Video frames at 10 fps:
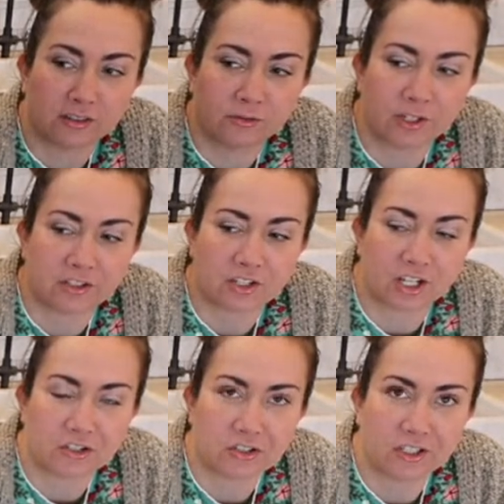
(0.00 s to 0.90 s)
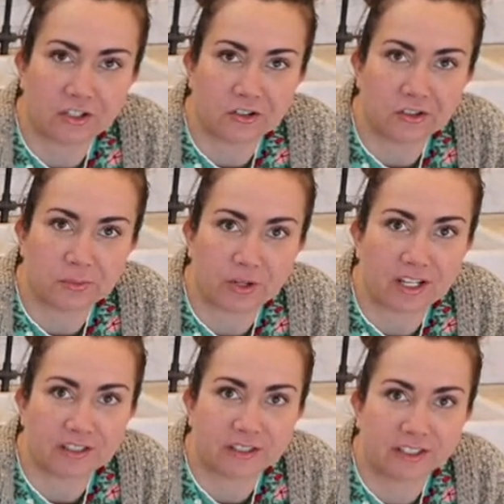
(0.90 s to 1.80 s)
French country. Are you
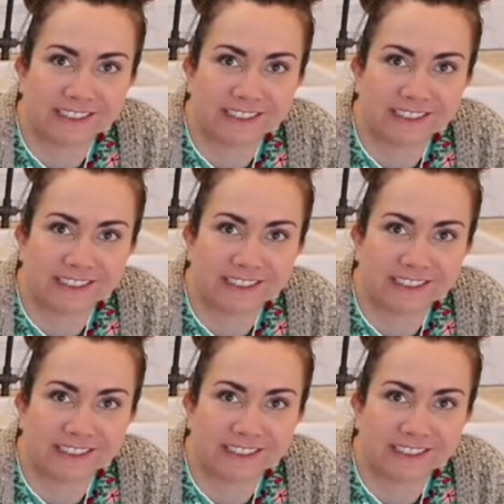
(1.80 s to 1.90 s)
surprised?